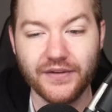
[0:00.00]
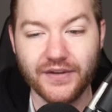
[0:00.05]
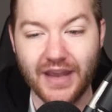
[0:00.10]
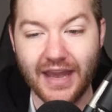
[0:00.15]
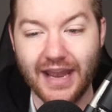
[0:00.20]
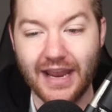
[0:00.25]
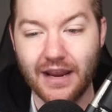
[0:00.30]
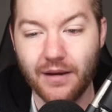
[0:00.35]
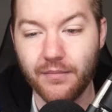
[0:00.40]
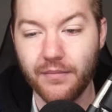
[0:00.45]

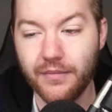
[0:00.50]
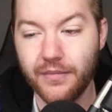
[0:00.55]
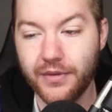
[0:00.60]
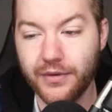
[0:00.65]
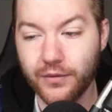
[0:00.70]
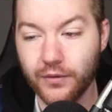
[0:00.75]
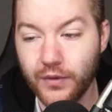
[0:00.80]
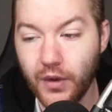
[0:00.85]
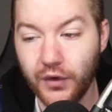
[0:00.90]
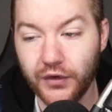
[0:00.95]
game
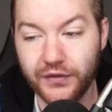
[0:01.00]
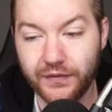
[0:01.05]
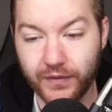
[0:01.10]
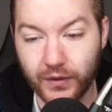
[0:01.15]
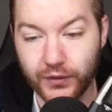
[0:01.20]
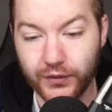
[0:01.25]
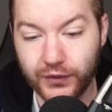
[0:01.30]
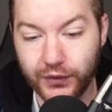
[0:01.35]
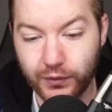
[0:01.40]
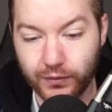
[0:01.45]
through those
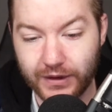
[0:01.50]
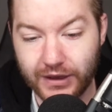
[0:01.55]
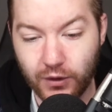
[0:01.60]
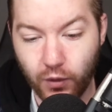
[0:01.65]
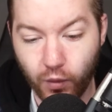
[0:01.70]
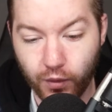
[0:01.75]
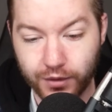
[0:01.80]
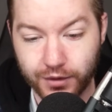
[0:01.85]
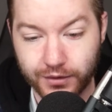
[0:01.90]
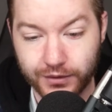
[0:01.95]
first three
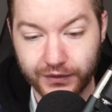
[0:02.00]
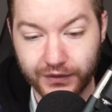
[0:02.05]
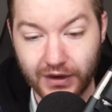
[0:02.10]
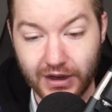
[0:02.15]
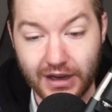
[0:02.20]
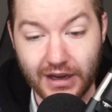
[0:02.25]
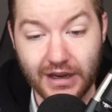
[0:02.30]
quarters,